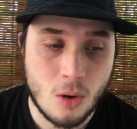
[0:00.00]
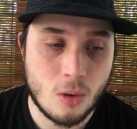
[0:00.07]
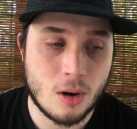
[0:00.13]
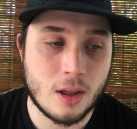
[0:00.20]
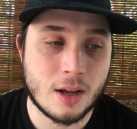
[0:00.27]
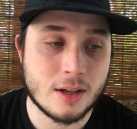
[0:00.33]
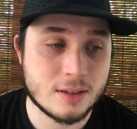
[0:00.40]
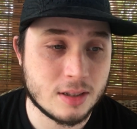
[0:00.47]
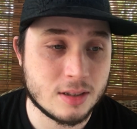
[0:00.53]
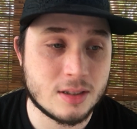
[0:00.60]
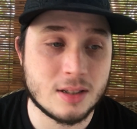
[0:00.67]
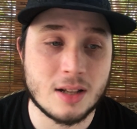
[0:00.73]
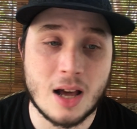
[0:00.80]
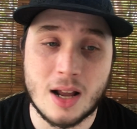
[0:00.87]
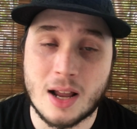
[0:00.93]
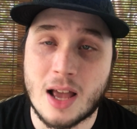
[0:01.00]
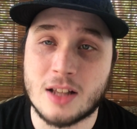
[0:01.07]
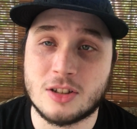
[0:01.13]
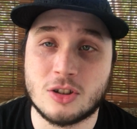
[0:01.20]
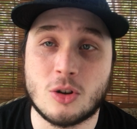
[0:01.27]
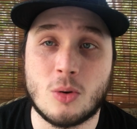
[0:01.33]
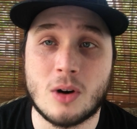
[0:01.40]
Like I said, Sanada has
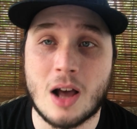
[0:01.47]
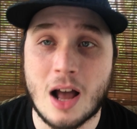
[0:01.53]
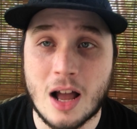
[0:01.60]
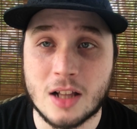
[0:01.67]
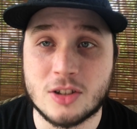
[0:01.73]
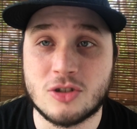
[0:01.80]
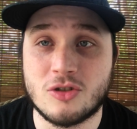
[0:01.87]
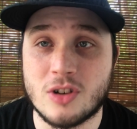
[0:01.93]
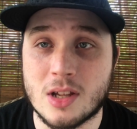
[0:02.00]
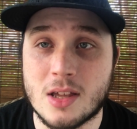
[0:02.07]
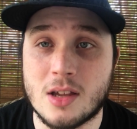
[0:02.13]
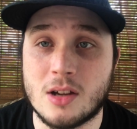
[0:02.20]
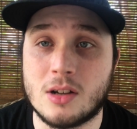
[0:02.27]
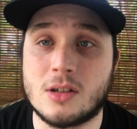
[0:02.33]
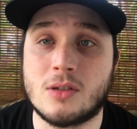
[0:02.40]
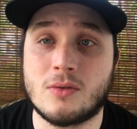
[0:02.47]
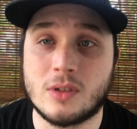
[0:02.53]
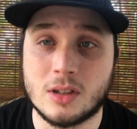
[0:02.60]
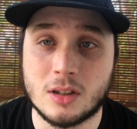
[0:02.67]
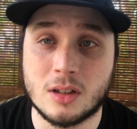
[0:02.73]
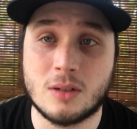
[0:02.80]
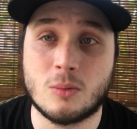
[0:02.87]
to go on a hot streak here to
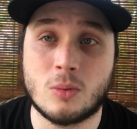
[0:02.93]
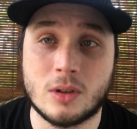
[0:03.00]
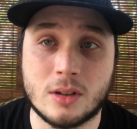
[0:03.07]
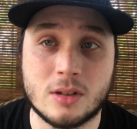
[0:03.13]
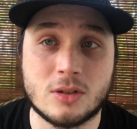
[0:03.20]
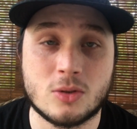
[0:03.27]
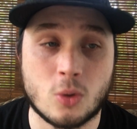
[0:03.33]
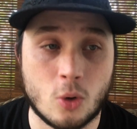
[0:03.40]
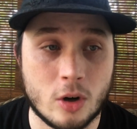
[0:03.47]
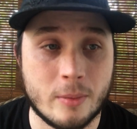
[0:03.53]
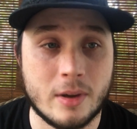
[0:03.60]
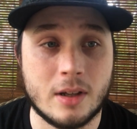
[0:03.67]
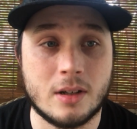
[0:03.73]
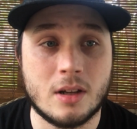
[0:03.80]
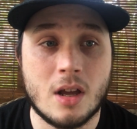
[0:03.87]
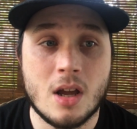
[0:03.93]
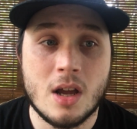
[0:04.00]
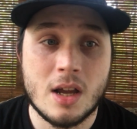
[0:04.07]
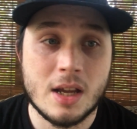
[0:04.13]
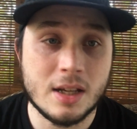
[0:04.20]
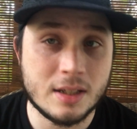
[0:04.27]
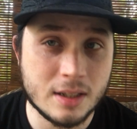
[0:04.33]
really win this tournament.
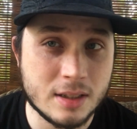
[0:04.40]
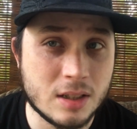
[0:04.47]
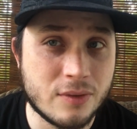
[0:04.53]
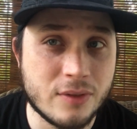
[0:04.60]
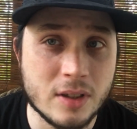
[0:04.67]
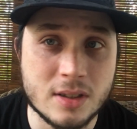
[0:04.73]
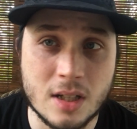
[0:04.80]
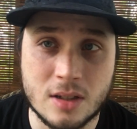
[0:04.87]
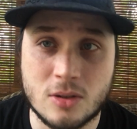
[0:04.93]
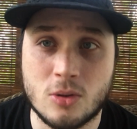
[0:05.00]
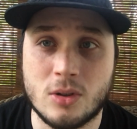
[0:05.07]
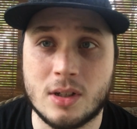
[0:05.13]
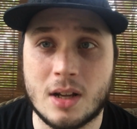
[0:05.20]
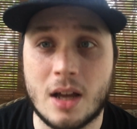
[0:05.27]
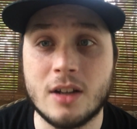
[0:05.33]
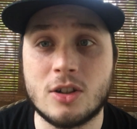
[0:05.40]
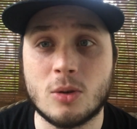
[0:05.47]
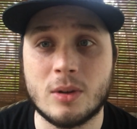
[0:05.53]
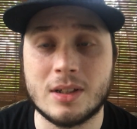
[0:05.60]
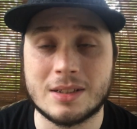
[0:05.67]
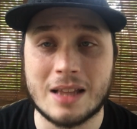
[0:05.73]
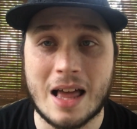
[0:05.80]
He did defeat Tetsuya Naito
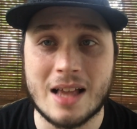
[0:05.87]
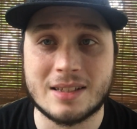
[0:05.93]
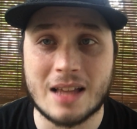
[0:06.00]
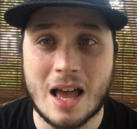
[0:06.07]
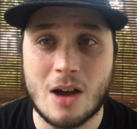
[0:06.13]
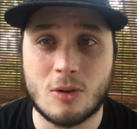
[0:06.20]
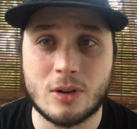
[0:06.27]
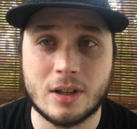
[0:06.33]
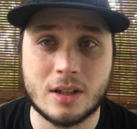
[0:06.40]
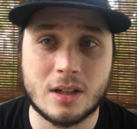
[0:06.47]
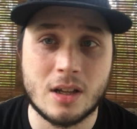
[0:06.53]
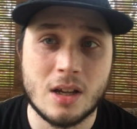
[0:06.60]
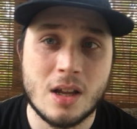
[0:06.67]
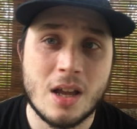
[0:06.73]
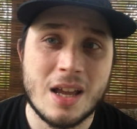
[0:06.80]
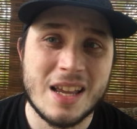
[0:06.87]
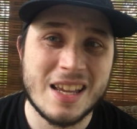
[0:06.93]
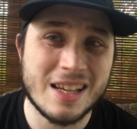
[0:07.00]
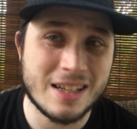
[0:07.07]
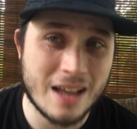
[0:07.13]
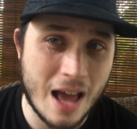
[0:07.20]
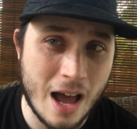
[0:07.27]
in his last outing.
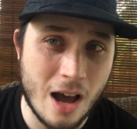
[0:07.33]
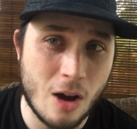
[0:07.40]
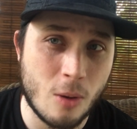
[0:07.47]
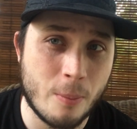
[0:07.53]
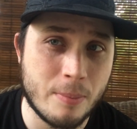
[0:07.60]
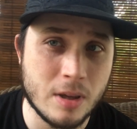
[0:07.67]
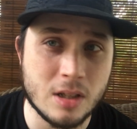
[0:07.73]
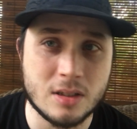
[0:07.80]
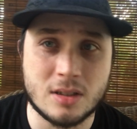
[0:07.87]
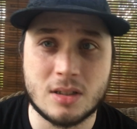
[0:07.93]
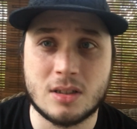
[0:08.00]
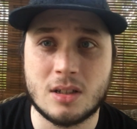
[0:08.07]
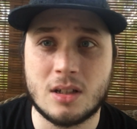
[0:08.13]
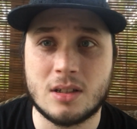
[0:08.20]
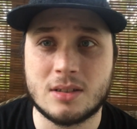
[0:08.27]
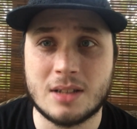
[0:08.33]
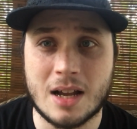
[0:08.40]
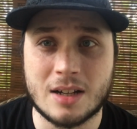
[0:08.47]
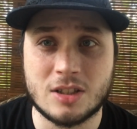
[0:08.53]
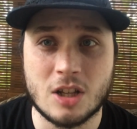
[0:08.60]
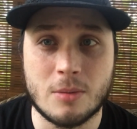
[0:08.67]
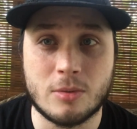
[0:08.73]
He now beats
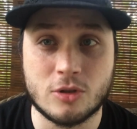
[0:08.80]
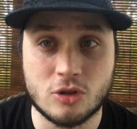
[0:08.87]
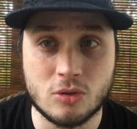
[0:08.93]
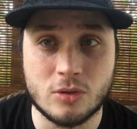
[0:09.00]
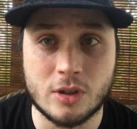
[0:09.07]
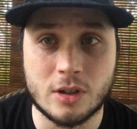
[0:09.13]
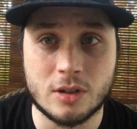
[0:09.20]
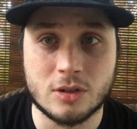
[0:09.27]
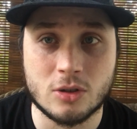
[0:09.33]
Zack Sabre Jr.